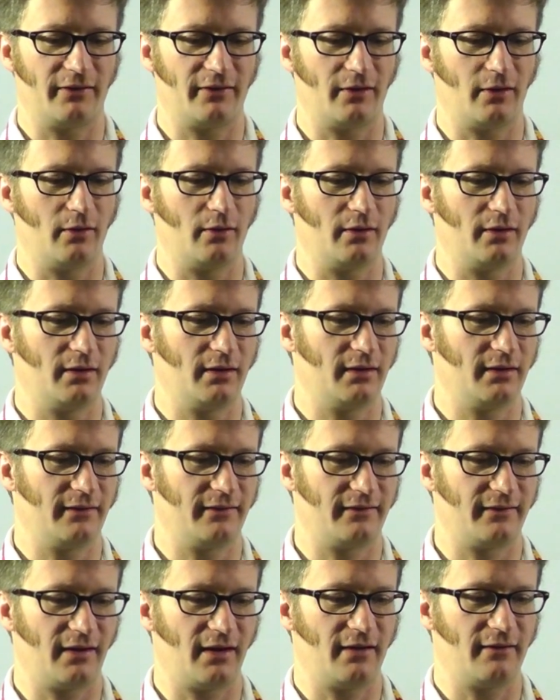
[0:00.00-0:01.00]
So
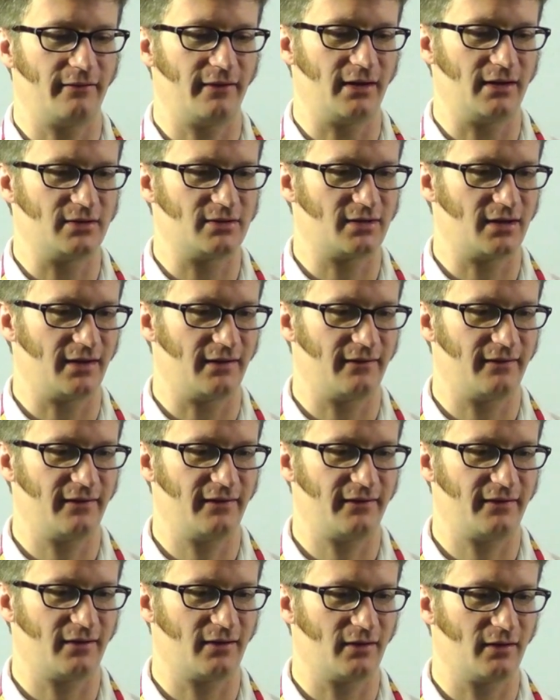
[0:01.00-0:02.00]
instead of a
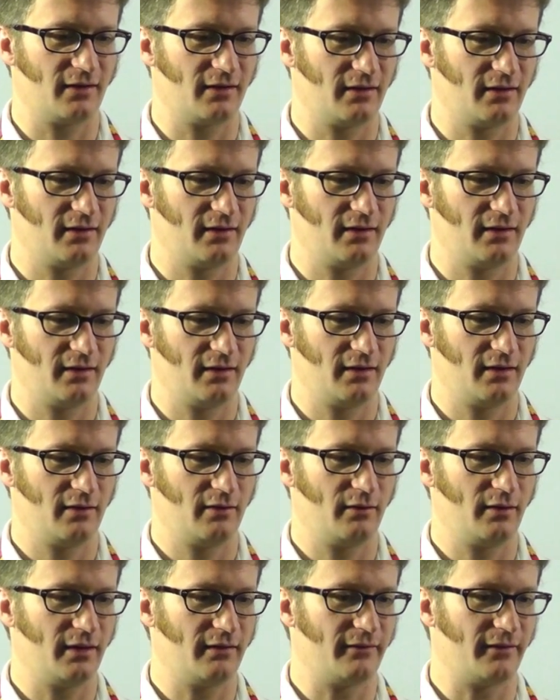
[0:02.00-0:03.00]
transistor,
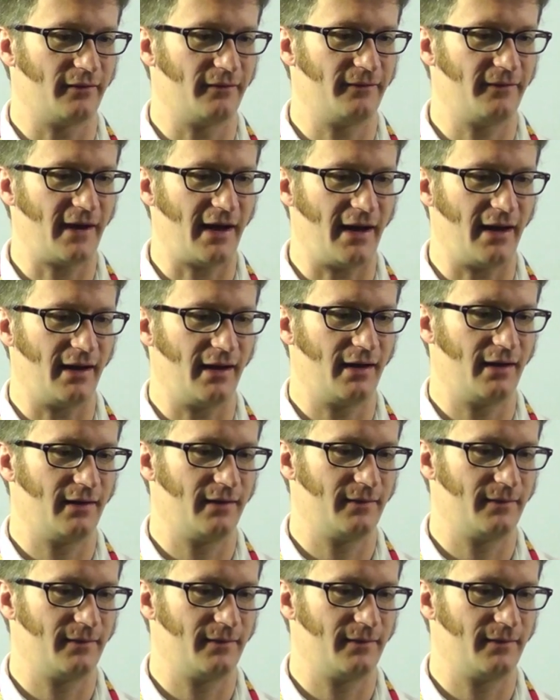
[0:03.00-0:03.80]
we have a FET,